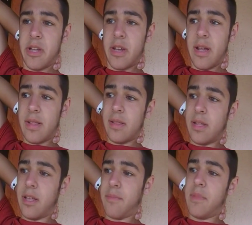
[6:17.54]
but
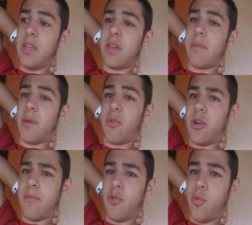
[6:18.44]
like me and my
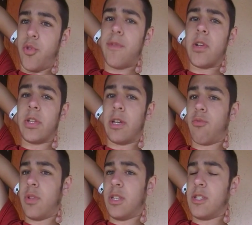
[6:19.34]
mom, we both felt
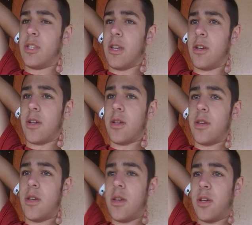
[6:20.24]
like really sick
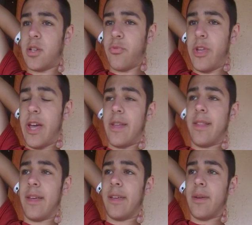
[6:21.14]
because we
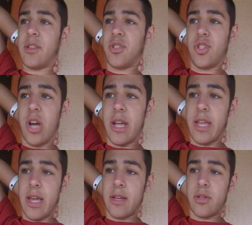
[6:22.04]
had like
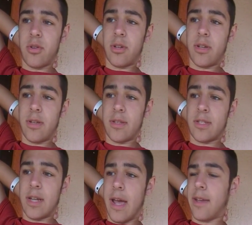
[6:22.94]
gigantic
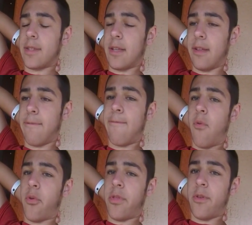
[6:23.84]
snacks at like
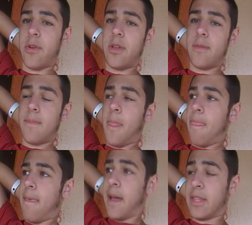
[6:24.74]
4:30
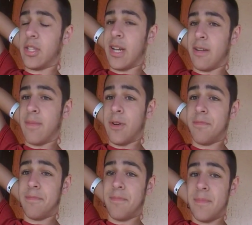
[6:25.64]
at the snack
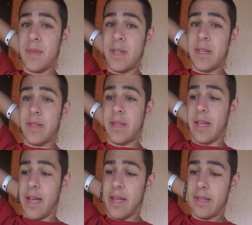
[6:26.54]
bar.
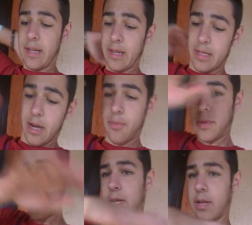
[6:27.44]
Like I had like an
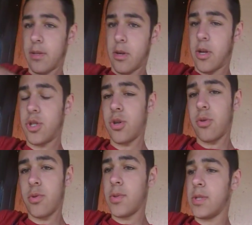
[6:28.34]
entire plate of like
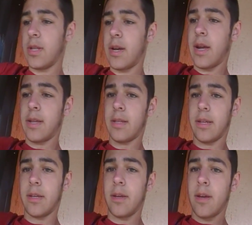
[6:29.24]
nachos, and then I had
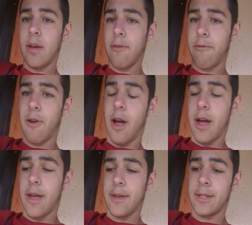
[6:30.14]
like
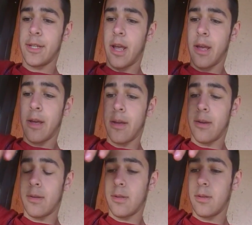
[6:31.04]
fries
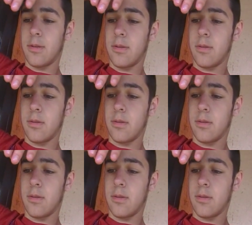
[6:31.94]
and